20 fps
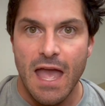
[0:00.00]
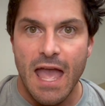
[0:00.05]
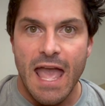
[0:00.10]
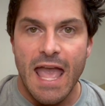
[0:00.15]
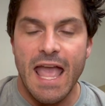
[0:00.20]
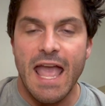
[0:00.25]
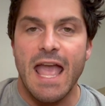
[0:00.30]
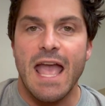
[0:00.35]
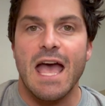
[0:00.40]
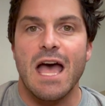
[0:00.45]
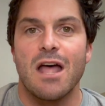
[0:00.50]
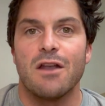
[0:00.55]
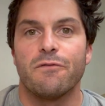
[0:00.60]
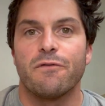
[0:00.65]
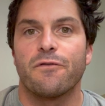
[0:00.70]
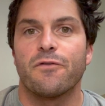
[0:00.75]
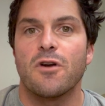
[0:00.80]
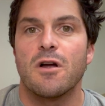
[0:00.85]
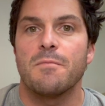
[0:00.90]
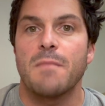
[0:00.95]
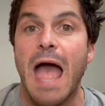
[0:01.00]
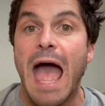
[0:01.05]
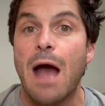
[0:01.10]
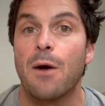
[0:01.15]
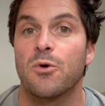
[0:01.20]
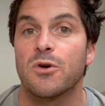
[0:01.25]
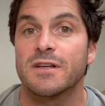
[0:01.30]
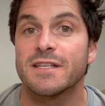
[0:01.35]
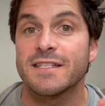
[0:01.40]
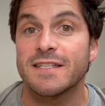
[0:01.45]
And from
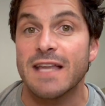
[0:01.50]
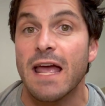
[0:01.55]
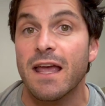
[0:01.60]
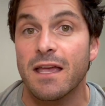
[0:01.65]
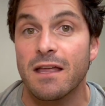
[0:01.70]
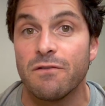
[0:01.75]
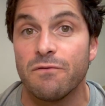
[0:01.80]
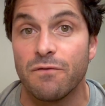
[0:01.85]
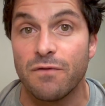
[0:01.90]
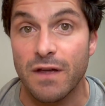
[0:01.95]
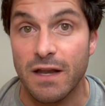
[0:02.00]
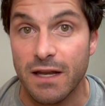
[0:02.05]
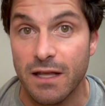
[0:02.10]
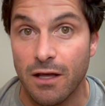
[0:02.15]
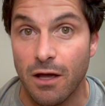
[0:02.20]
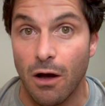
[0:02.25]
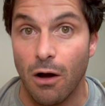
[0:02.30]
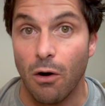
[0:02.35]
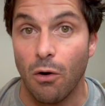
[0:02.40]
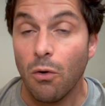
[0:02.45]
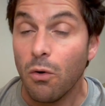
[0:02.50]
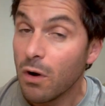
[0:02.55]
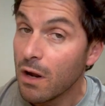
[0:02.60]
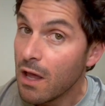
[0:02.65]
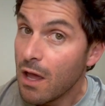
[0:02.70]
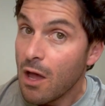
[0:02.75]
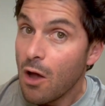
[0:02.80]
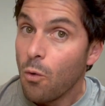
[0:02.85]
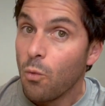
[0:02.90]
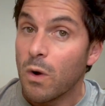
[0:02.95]
our second video,
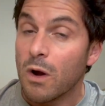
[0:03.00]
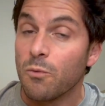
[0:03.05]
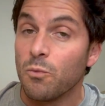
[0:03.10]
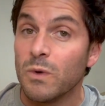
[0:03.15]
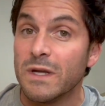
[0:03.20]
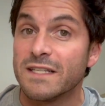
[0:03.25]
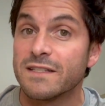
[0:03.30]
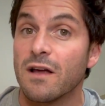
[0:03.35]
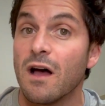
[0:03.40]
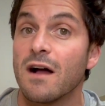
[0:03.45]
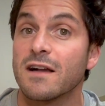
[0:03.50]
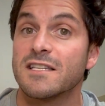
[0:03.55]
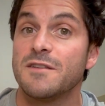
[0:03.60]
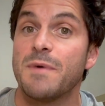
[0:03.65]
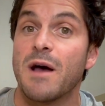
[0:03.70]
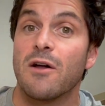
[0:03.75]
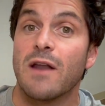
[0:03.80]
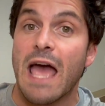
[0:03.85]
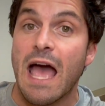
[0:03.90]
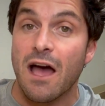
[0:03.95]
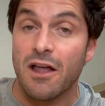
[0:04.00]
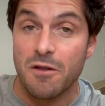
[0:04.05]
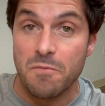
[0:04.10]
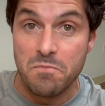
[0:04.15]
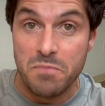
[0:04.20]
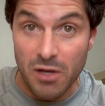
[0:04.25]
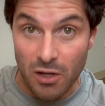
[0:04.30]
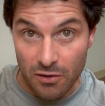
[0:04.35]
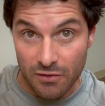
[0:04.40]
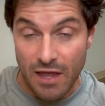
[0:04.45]
when we talked about how to
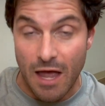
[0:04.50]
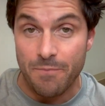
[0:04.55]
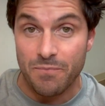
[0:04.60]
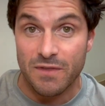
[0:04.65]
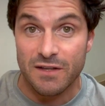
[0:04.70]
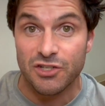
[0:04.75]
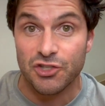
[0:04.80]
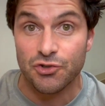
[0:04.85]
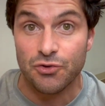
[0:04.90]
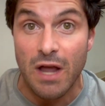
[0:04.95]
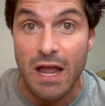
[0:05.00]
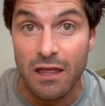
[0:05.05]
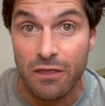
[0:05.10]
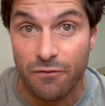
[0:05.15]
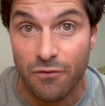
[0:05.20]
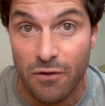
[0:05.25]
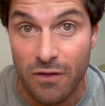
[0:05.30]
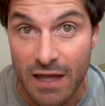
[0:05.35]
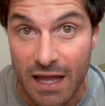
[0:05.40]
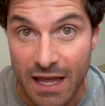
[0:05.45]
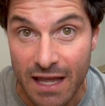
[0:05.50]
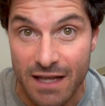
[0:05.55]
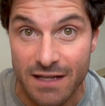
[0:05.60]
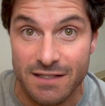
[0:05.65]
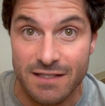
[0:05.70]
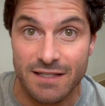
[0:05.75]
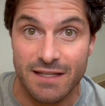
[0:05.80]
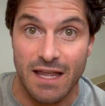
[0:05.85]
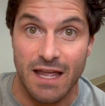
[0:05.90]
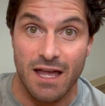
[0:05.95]
build up the strength for the
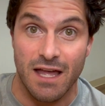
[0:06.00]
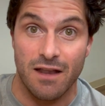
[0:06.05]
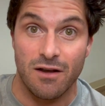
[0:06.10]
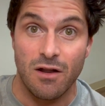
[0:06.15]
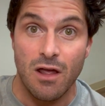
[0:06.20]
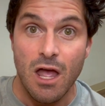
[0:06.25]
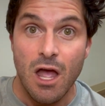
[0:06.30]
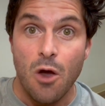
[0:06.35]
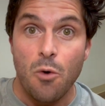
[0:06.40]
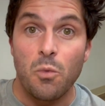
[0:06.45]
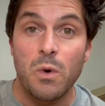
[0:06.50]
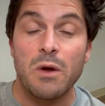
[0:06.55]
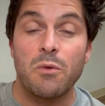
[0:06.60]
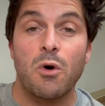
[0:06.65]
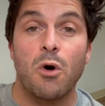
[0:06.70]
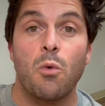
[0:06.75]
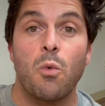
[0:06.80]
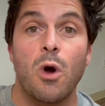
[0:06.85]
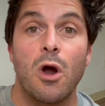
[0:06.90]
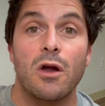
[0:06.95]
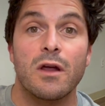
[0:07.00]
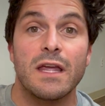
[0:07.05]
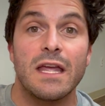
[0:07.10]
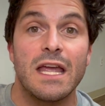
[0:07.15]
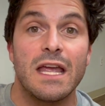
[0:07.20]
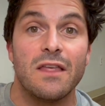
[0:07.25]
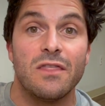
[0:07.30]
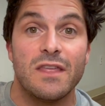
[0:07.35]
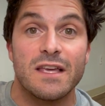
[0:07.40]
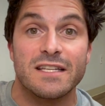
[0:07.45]
handstand, we were
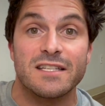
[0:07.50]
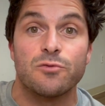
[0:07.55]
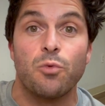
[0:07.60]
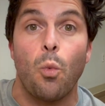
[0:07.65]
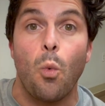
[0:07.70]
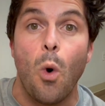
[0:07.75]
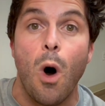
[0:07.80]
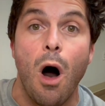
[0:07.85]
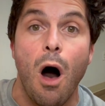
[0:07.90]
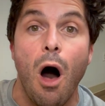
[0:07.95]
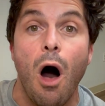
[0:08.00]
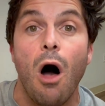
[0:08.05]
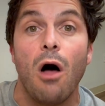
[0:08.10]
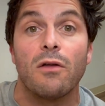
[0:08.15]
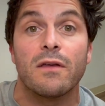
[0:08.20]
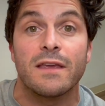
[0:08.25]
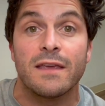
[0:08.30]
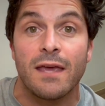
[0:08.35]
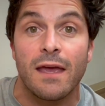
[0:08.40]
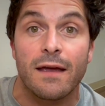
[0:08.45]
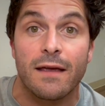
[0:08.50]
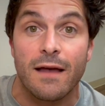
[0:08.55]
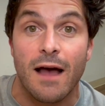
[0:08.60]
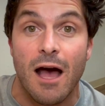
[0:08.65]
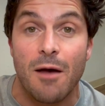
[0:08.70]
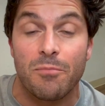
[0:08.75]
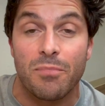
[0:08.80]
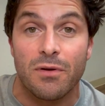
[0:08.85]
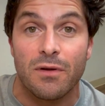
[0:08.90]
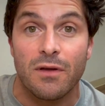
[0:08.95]
working this wall kick
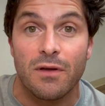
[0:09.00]
up.